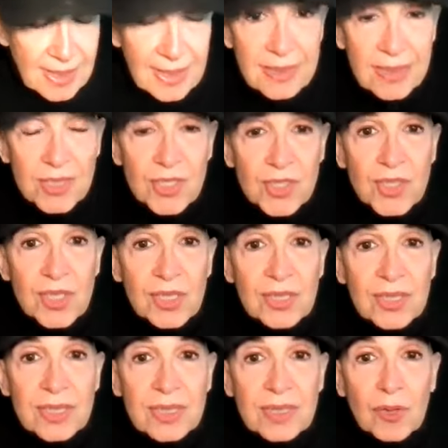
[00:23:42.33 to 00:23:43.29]
it's
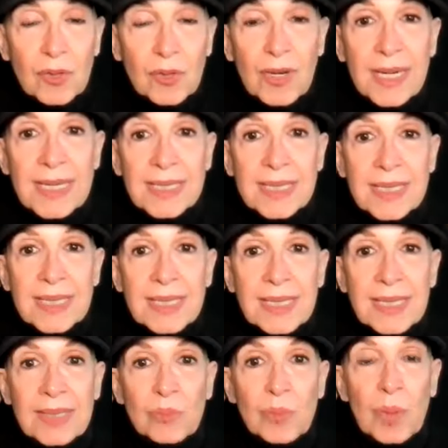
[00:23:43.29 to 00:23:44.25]
just
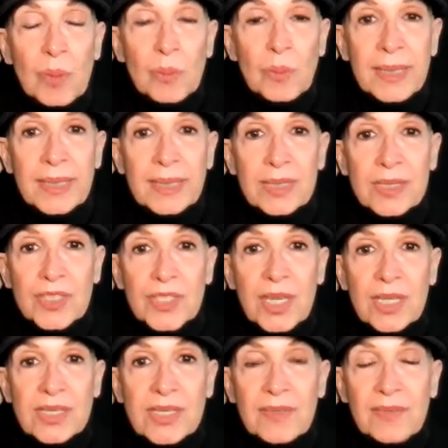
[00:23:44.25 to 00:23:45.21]
crazy what we can
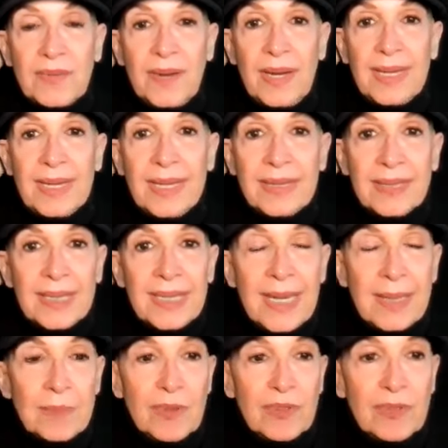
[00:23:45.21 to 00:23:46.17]
justify in the
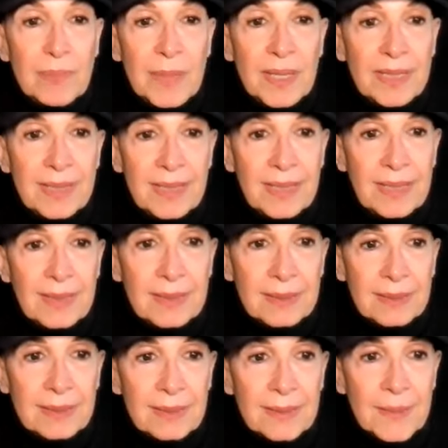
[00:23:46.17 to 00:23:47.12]
name of money
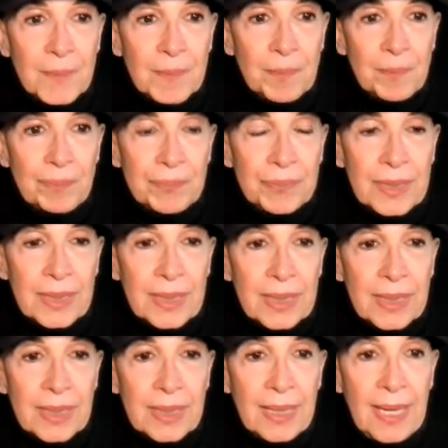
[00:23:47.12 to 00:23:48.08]

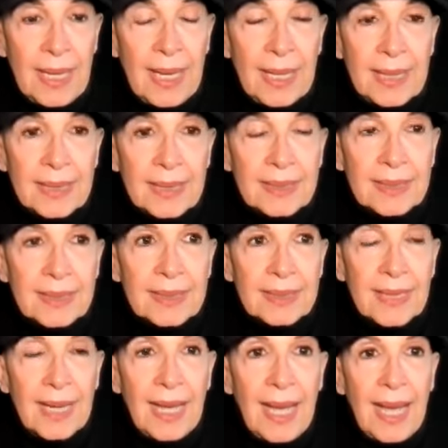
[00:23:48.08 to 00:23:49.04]
and
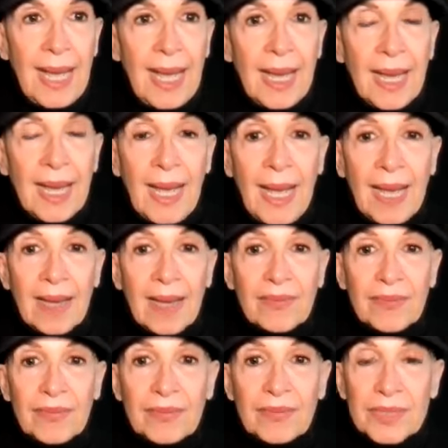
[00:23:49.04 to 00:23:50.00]
ha-
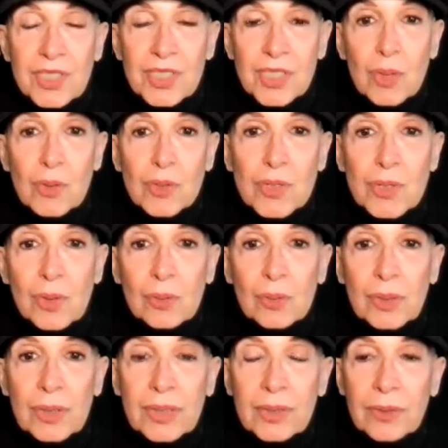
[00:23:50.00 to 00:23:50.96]
have show so
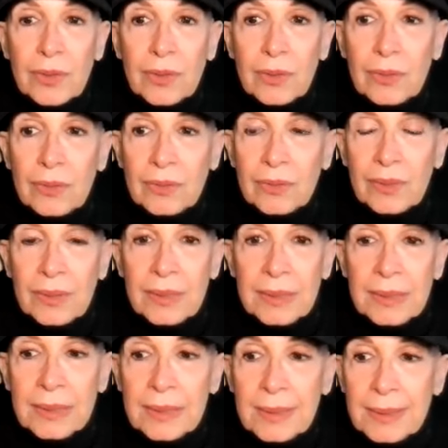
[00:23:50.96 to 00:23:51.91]
little
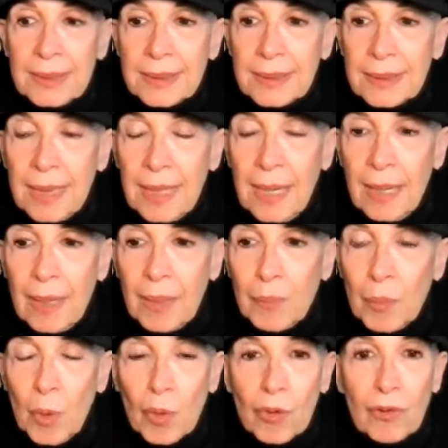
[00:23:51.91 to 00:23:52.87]
uh,
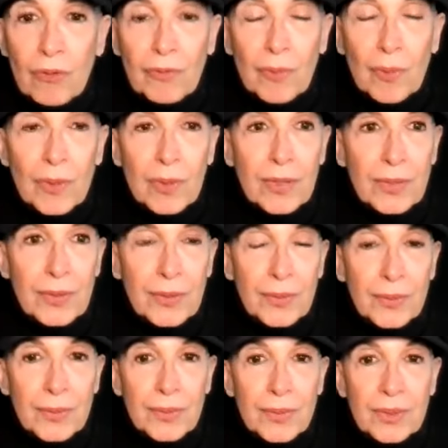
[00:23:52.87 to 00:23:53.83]
moral
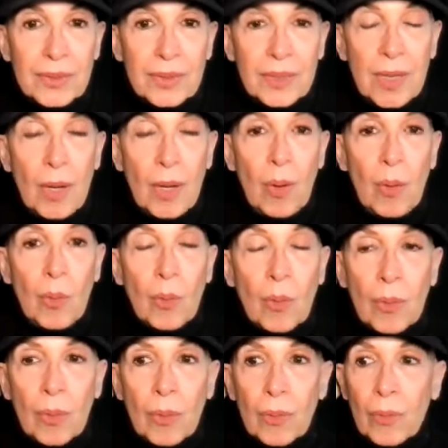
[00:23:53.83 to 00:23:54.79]
fortitude
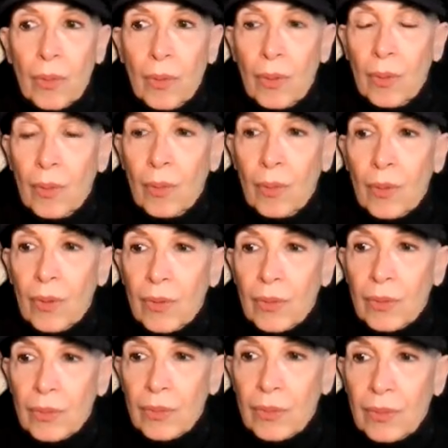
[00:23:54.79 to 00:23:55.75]
or
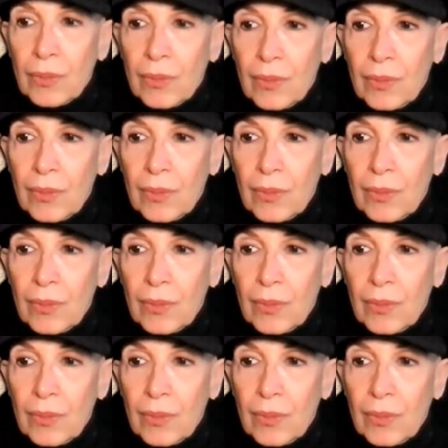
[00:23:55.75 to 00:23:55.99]
or